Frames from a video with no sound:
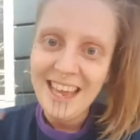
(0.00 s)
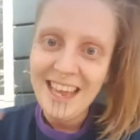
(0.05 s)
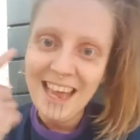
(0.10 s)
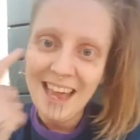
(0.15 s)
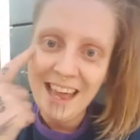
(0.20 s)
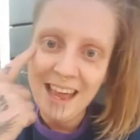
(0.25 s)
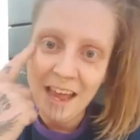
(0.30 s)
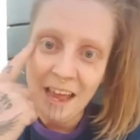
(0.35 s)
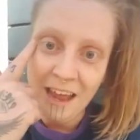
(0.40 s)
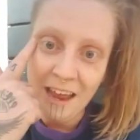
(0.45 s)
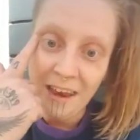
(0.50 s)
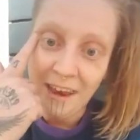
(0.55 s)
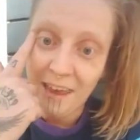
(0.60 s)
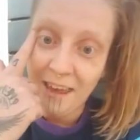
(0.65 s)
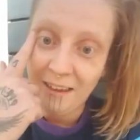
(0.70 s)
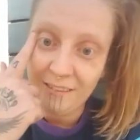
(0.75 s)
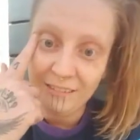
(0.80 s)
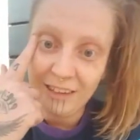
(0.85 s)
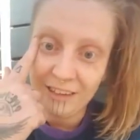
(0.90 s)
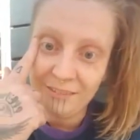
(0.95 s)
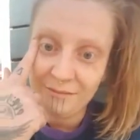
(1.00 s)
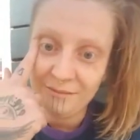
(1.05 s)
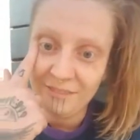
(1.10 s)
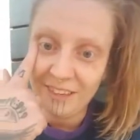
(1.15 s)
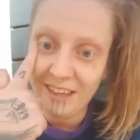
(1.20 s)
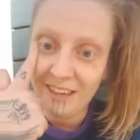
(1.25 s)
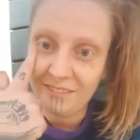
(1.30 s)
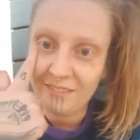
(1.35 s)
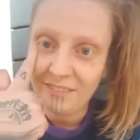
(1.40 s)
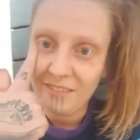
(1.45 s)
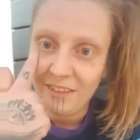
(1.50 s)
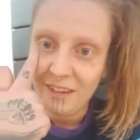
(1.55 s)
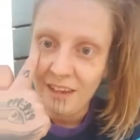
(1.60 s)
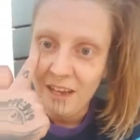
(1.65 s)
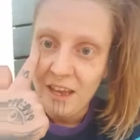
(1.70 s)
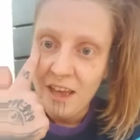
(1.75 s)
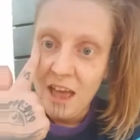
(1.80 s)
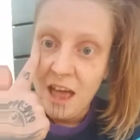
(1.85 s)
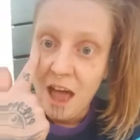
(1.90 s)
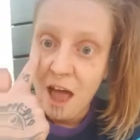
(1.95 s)
And
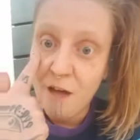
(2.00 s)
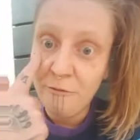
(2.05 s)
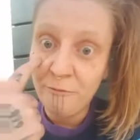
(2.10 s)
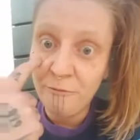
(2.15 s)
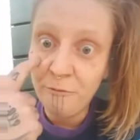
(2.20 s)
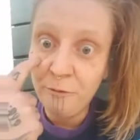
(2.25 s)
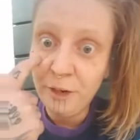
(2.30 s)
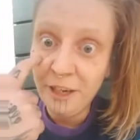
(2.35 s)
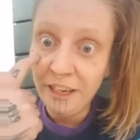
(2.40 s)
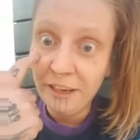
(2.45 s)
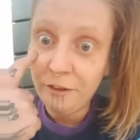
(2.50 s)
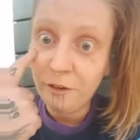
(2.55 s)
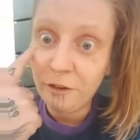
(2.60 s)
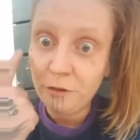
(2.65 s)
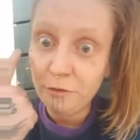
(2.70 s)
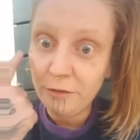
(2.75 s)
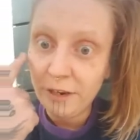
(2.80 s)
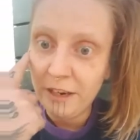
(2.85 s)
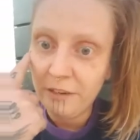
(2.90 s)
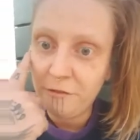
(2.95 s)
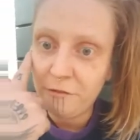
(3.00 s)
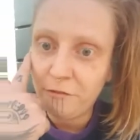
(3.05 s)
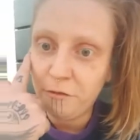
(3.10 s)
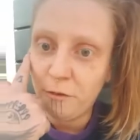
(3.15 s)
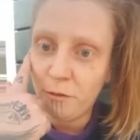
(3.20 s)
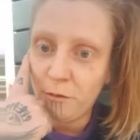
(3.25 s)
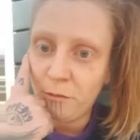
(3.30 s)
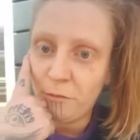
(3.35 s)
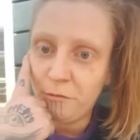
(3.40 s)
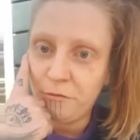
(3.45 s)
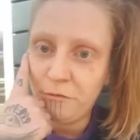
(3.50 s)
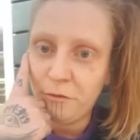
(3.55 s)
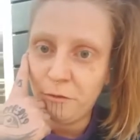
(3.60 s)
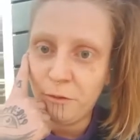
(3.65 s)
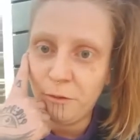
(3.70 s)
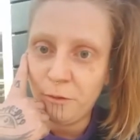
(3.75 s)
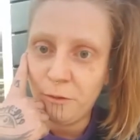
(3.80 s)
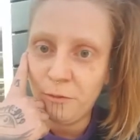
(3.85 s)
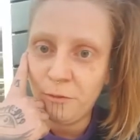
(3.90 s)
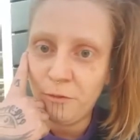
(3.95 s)
I'm really grateful
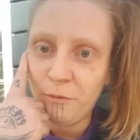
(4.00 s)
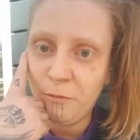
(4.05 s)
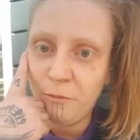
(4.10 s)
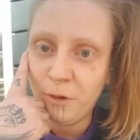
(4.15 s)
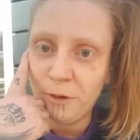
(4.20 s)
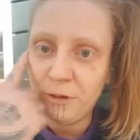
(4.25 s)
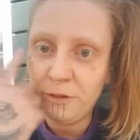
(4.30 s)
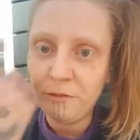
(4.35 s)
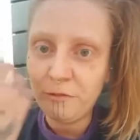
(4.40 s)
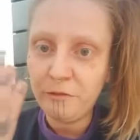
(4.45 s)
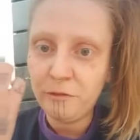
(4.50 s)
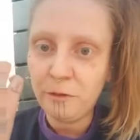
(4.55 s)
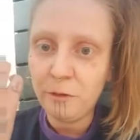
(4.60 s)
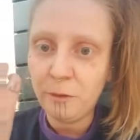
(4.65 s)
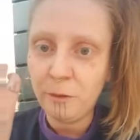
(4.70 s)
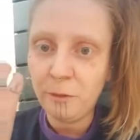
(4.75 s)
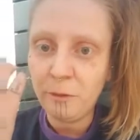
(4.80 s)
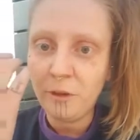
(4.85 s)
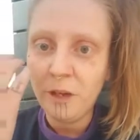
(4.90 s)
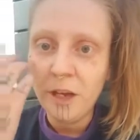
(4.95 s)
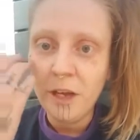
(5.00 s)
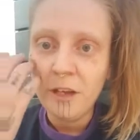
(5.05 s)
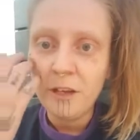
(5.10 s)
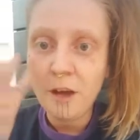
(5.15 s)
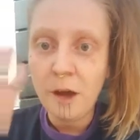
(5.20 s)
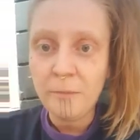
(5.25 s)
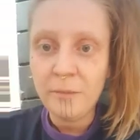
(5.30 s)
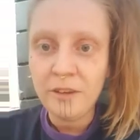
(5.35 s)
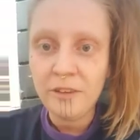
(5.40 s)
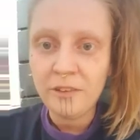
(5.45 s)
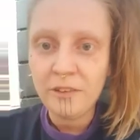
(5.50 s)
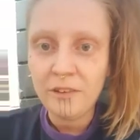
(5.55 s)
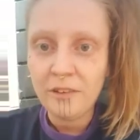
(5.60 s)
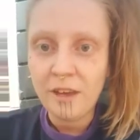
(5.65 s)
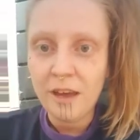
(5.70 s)
for the wonderful comments